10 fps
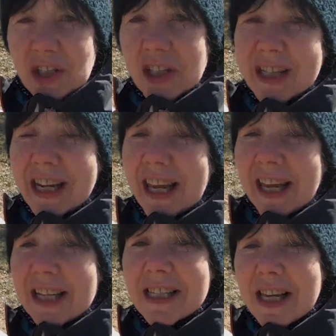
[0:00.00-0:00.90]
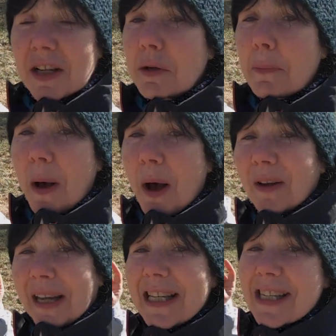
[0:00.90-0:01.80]
just here in Central
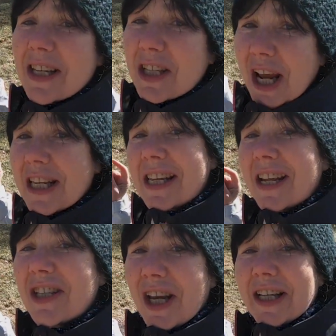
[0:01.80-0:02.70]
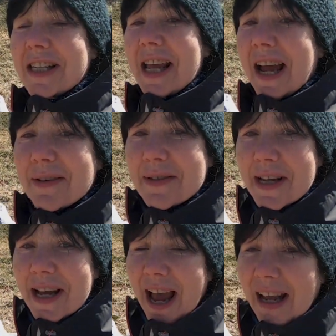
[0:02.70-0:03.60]
Park is the Chess and Checkers House
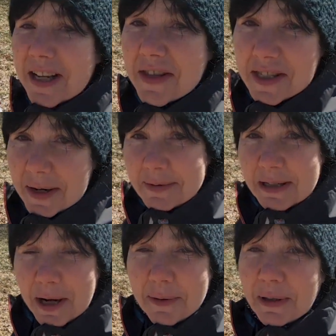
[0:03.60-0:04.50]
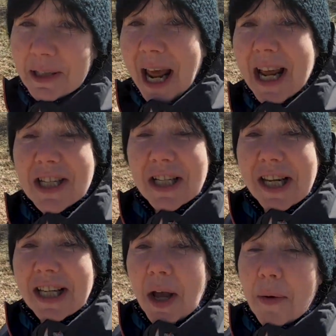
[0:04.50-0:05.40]
and in the summertime you can
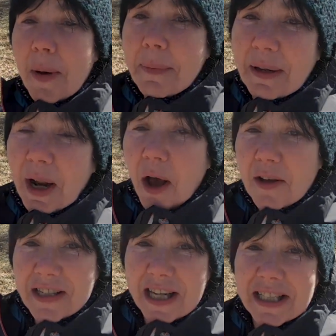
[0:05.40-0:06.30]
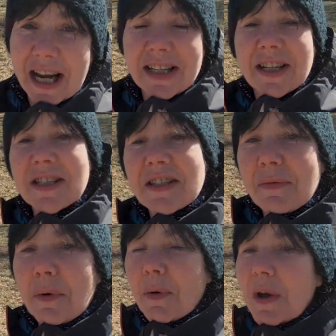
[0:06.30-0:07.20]
actually go up and ask the attendants
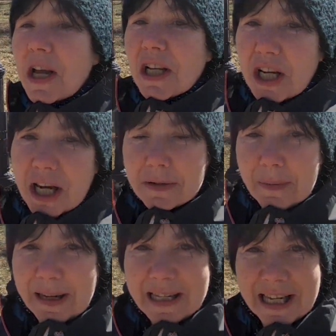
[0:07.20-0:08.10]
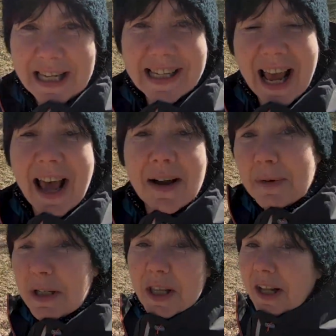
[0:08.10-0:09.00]
for chess pieces uh,
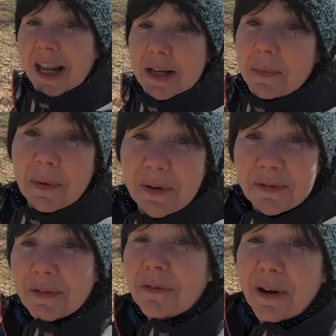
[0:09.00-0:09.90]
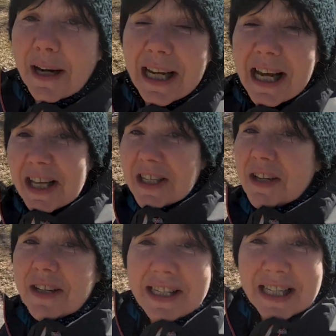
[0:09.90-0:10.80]
which they'll let you borrow for free so
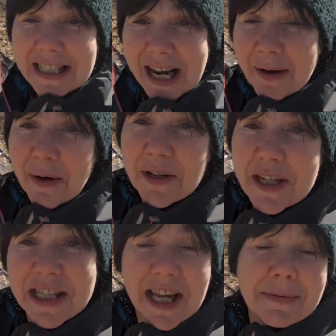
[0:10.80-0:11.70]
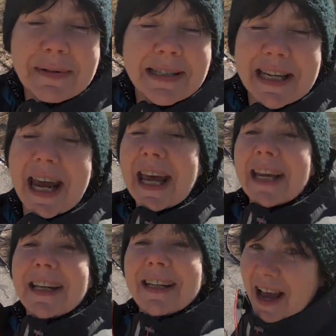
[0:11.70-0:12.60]
you can sit out on a summer's
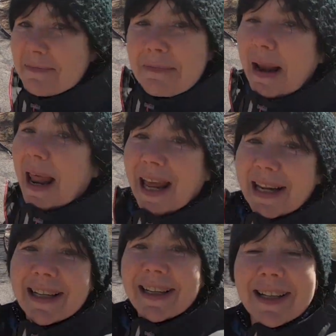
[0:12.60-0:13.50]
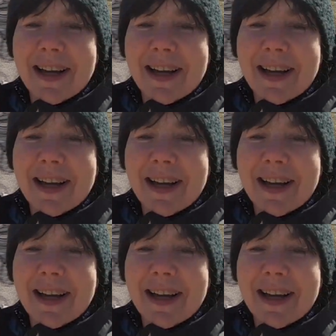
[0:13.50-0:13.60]
day and play.